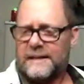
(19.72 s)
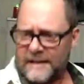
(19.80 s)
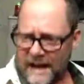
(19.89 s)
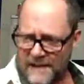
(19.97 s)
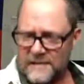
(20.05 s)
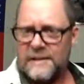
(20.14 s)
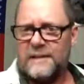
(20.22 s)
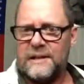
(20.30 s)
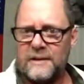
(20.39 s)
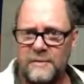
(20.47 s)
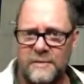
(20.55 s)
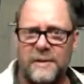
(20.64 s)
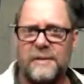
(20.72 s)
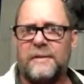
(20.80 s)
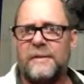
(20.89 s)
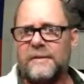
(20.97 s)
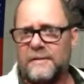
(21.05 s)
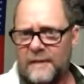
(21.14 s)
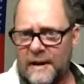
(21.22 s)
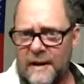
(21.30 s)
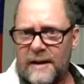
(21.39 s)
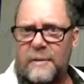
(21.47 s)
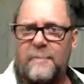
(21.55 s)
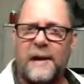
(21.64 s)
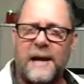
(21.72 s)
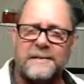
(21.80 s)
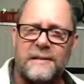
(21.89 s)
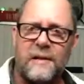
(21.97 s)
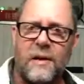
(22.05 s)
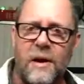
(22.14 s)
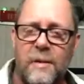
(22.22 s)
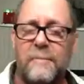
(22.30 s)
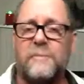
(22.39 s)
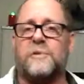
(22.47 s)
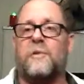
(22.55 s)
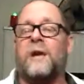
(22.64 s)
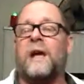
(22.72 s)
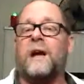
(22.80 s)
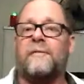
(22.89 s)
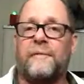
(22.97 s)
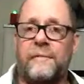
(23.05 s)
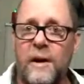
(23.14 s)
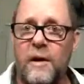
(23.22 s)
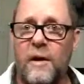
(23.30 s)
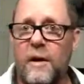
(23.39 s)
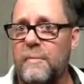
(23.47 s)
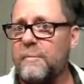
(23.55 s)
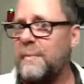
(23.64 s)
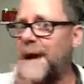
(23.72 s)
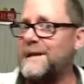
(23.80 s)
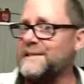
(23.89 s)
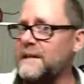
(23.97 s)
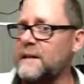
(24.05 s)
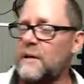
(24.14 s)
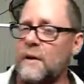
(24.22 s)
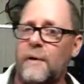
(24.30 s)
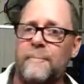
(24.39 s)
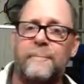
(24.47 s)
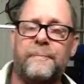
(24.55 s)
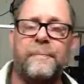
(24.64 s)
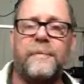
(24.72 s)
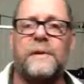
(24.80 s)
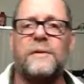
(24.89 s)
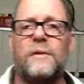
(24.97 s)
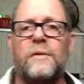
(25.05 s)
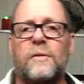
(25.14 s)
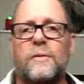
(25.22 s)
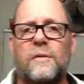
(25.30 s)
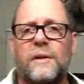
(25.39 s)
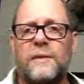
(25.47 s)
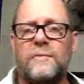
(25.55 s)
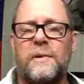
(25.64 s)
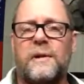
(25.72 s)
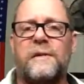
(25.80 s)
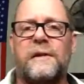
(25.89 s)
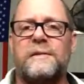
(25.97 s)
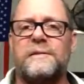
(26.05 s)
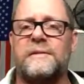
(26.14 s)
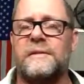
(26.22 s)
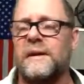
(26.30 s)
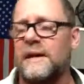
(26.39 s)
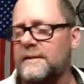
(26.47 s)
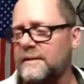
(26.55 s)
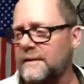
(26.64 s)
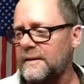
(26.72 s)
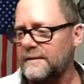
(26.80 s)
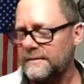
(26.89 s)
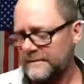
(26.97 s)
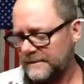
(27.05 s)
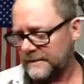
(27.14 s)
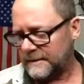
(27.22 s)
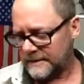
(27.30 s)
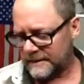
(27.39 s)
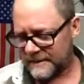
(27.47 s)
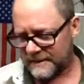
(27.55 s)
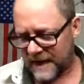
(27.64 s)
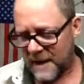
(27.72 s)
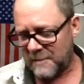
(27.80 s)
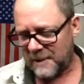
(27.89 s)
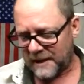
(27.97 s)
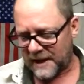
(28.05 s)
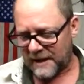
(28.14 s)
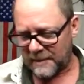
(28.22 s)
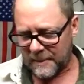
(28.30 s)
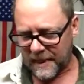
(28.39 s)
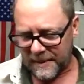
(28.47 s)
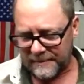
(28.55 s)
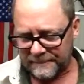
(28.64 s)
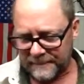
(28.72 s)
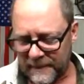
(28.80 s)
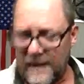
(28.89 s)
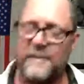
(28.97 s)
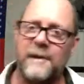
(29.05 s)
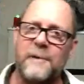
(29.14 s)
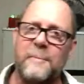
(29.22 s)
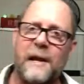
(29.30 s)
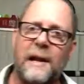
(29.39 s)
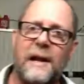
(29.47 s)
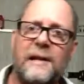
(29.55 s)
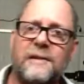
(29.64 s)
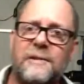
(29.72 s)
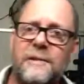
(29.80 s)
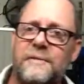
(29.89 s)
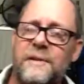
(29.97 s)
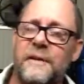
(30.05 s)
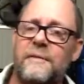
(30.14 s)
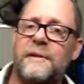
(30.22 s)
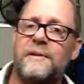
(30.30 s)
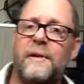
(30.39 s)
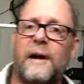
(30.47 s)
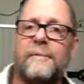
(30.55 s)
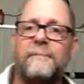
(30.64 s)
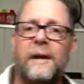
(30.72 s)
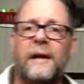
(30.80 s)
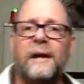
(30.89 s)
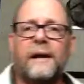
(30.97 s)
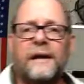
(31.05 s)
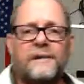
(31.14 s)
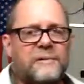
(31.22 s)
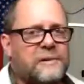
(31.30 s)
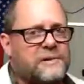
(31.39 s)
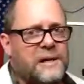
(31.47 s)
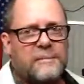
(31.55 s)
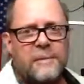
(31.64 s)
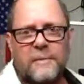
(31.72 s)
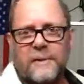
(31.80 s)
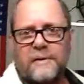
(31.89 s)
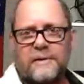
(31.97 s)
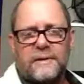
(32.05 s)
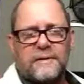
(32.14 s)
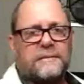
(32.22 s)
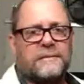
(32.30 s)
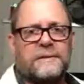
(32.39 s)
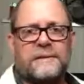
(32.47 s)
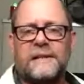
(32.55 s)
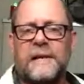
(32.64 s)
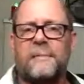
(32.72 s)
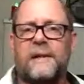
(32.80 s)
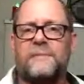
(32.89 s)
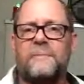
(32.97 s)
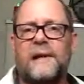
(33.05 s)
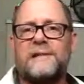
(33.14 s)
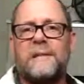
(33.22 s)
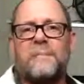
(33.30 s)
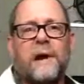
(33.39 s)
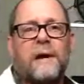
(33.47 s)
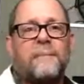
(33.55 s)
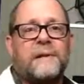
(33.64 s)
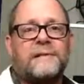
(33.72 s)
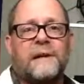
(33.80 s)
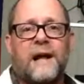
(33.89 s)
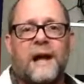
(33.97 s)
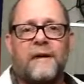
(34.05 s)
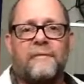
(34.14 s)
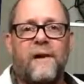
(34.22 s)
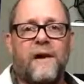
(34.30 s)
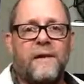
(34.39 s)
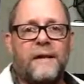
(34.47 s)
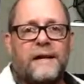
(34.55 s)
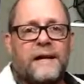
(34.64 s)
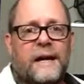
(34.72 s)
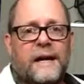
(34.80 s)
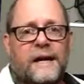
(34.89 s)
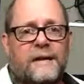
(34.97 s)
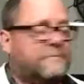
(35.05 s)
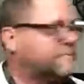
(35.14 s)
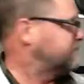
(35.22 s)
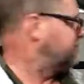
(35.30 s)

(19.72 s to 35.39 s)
to actually deal with cutting the plastic arm, zoning out from the arm, passing the arm. So that's one of the things that I really like about it. I think you might like it too if you give it a try. It's real cheap to build too. It's just ABS plastic pipe, 1.5 inches, and